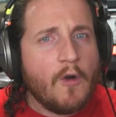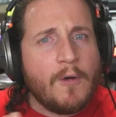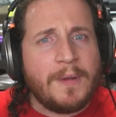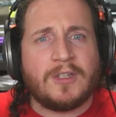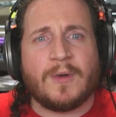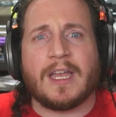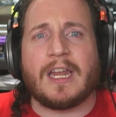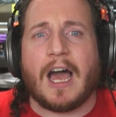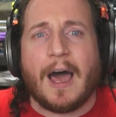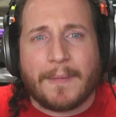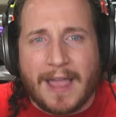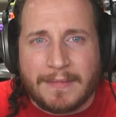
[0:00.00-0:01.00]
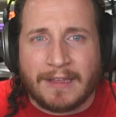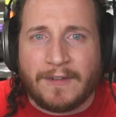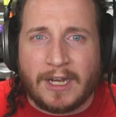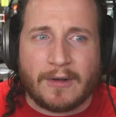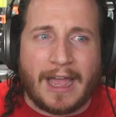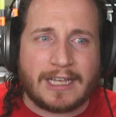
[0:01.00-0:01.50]
We'll be doing an upcoming
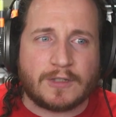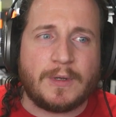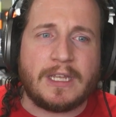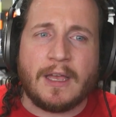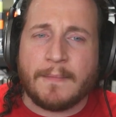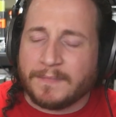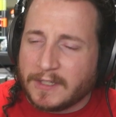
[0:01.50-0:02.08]
video as we